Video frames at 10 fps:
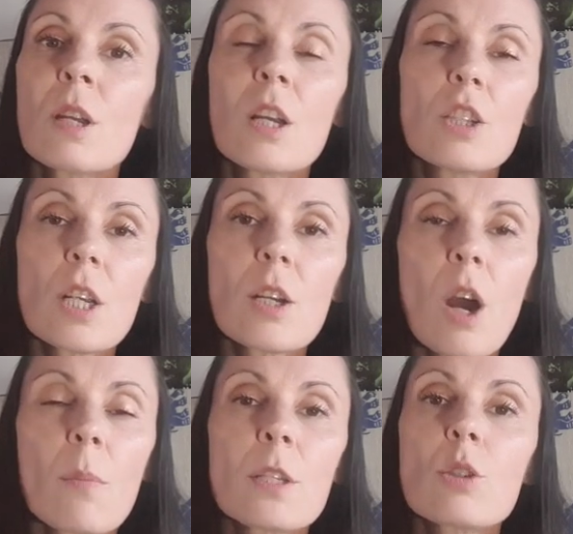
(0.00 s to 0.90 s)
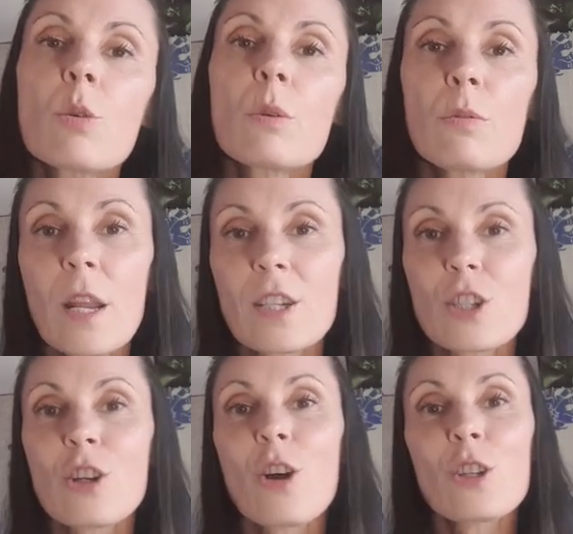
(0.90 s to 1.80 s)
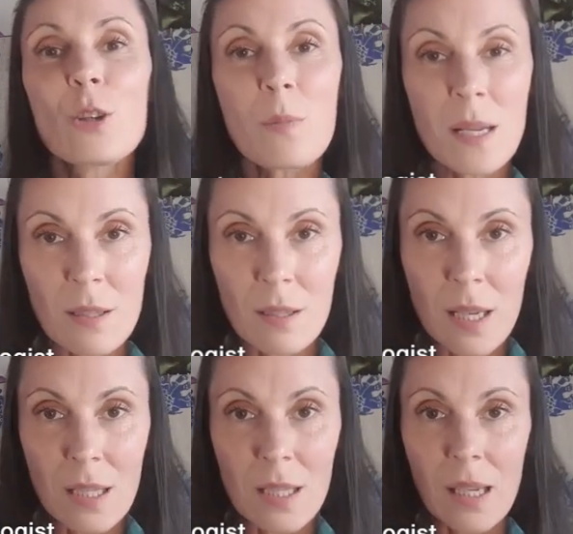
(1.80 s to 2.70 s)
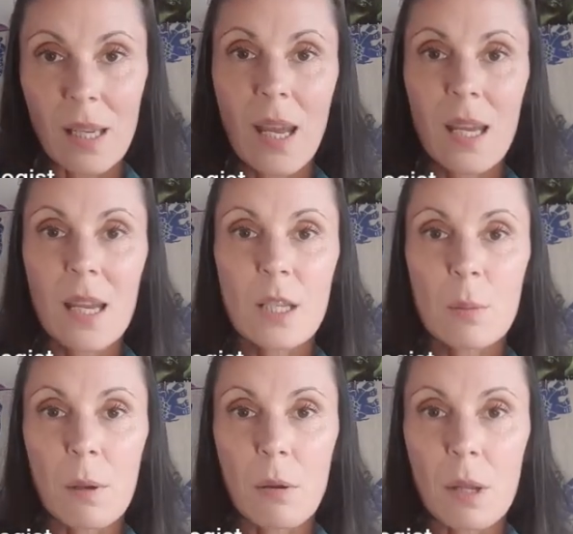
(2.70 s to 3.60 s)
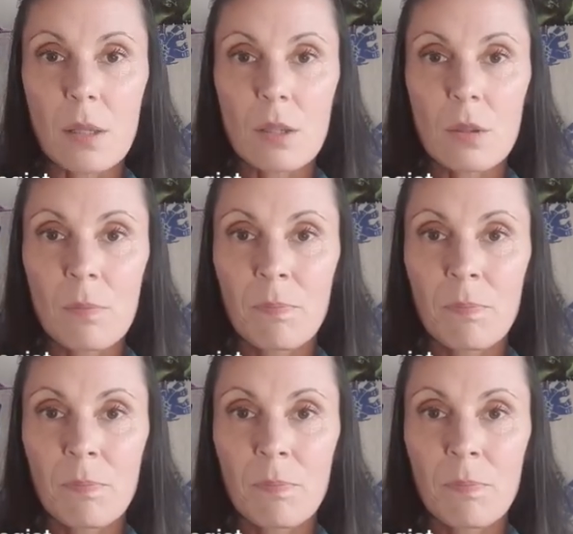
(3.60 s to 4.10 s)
share comments or reflection on your muscle testing experience.